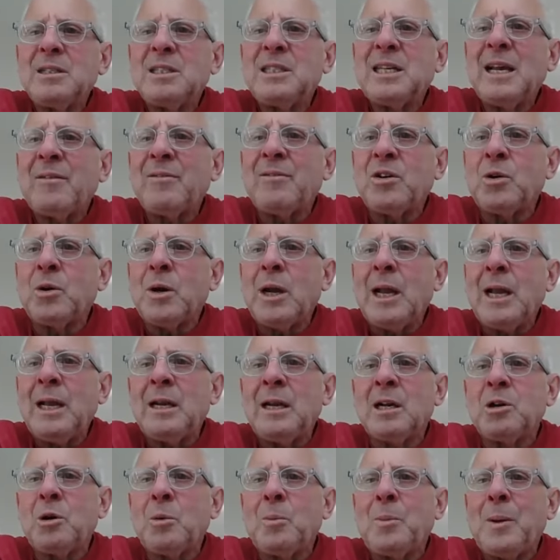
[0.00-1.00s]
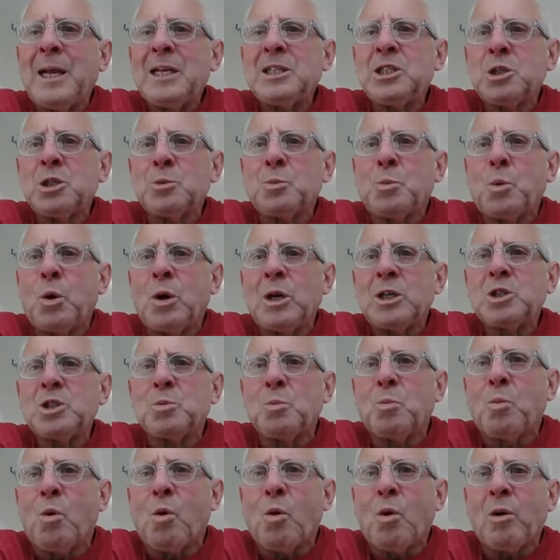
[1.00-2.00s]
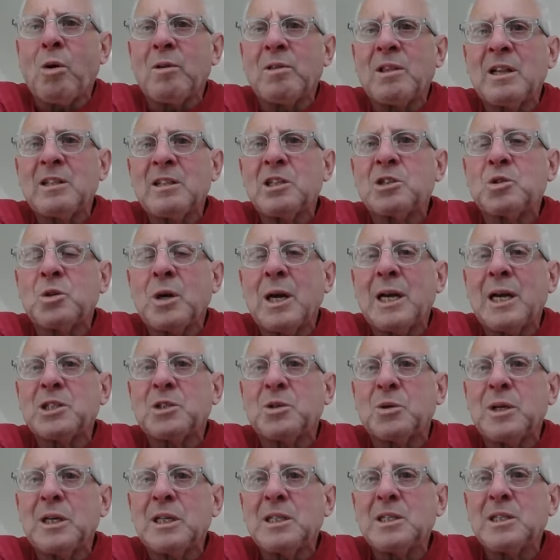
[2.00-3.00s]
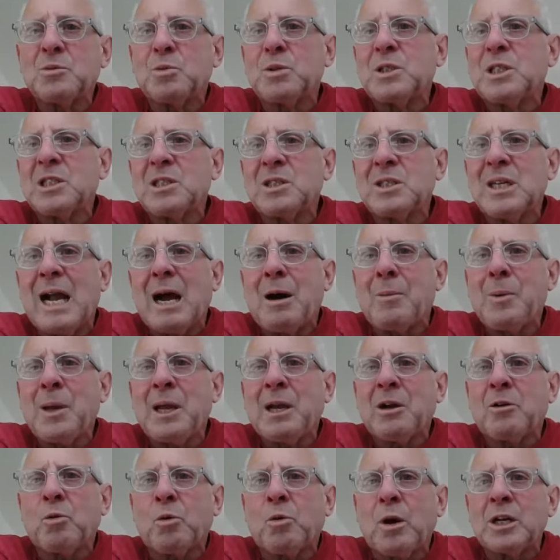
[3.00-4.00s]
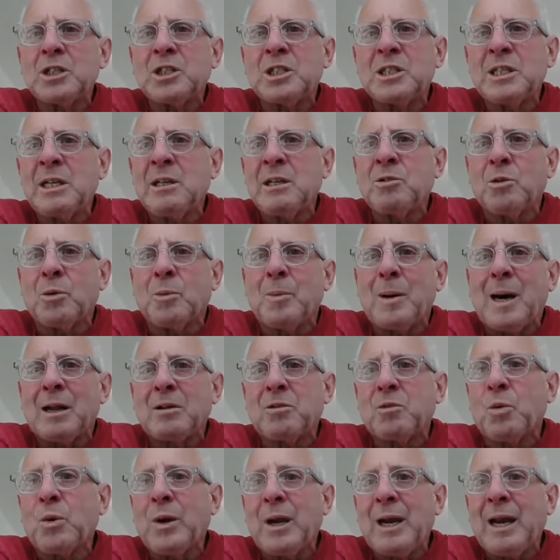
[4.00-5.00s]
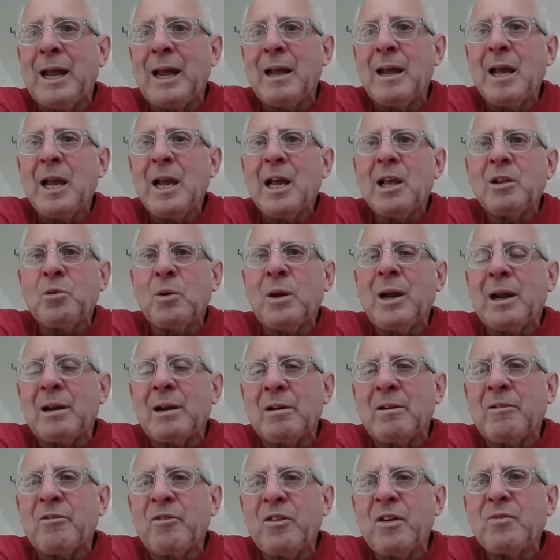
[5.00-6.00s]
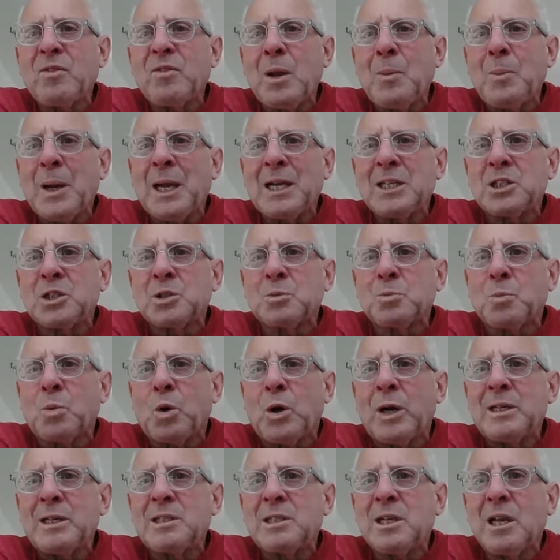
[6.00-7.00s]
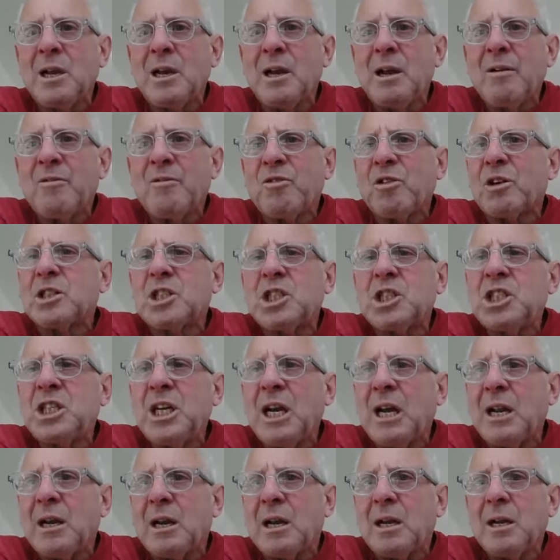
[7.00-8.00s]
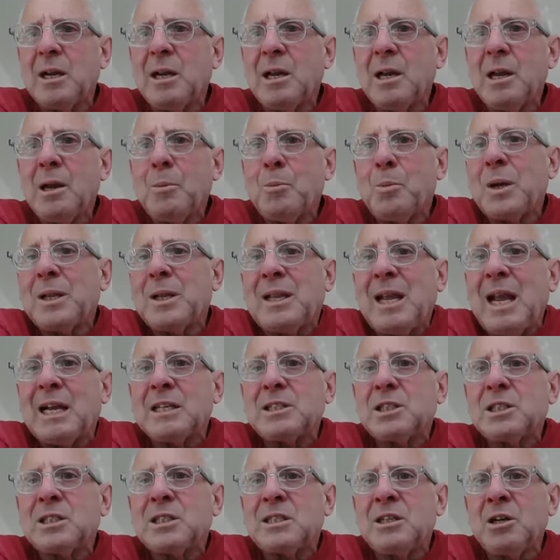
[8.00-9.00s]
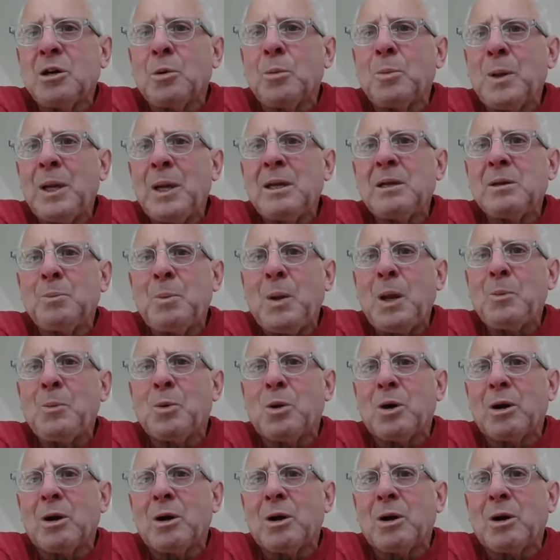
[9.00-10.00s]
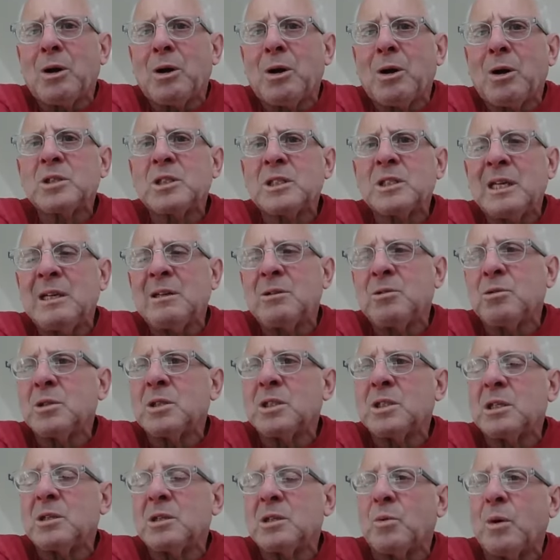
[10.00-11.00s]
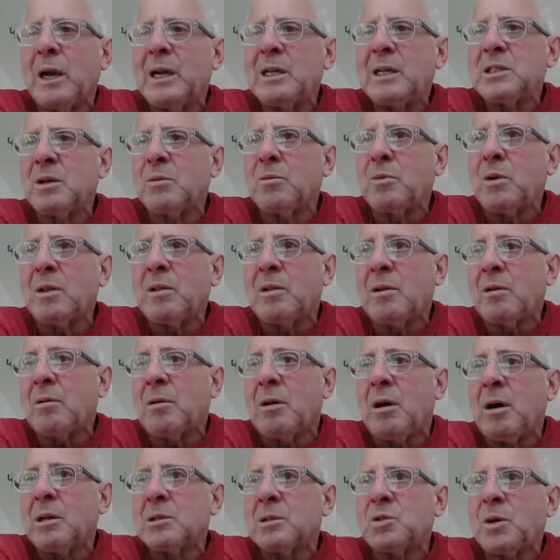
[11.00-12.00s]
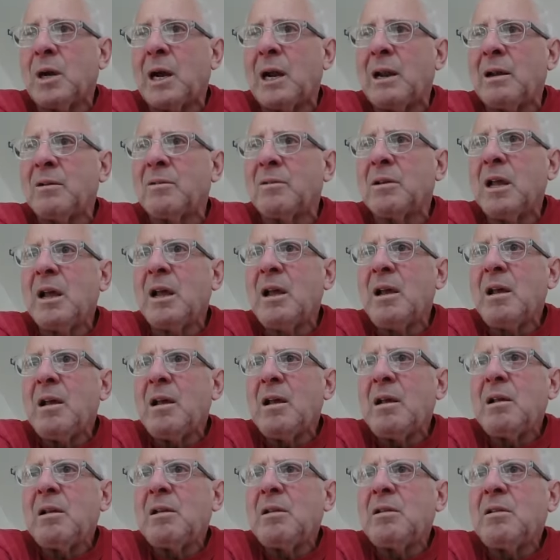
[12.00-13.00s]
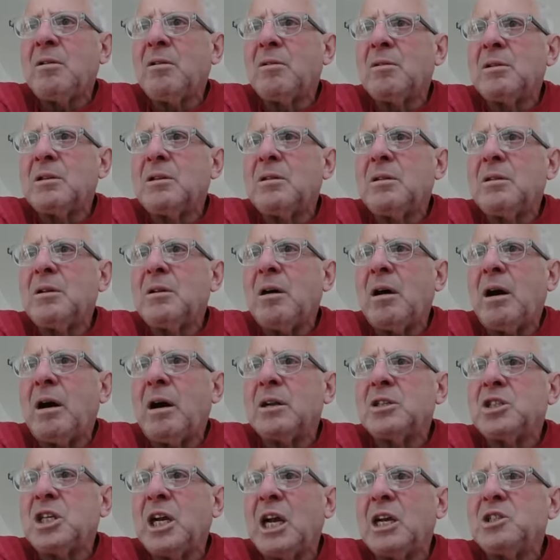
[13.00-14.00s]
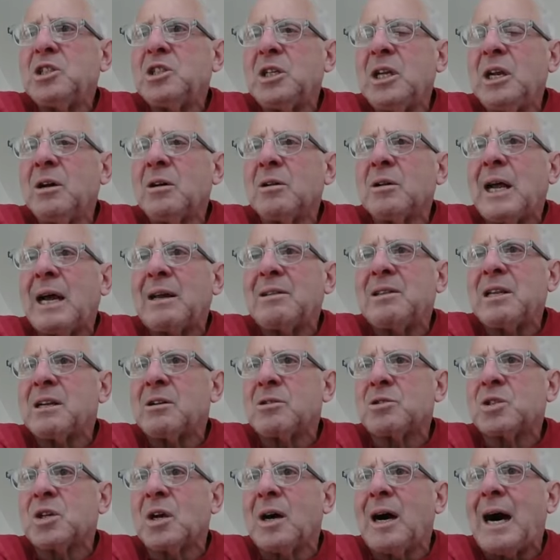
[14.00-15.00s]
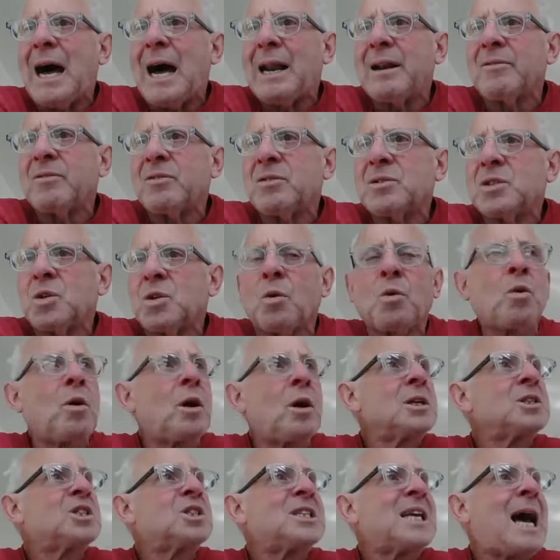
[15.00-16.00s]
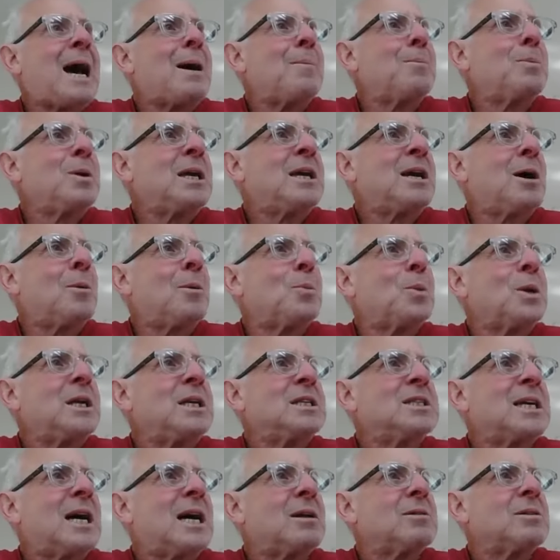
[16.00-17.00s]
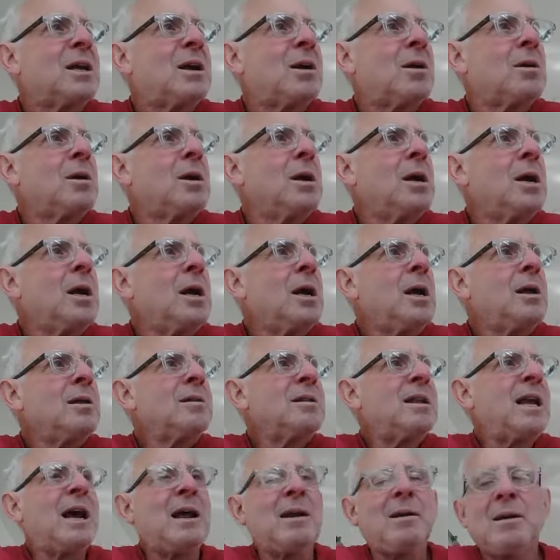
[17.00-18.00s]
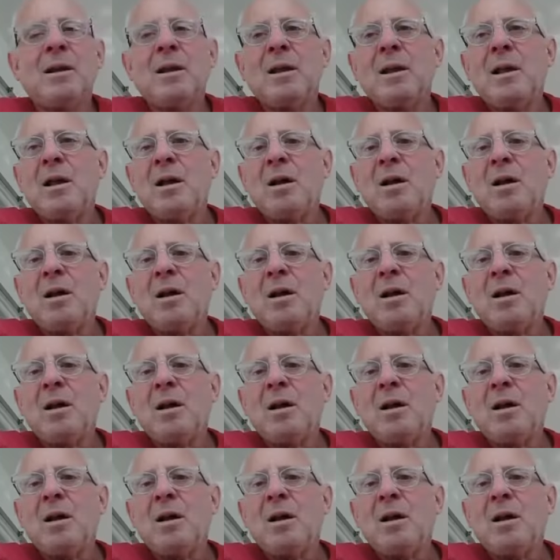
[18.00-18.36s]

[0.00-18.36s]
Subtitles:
700 or 800 basis points more than the treasuries, which is now being crushed into about 350 basis points for shit. But that's still, people are forced into a situation where they're all trying to chase yield. I think there's a lot of so-called zombie companies out there that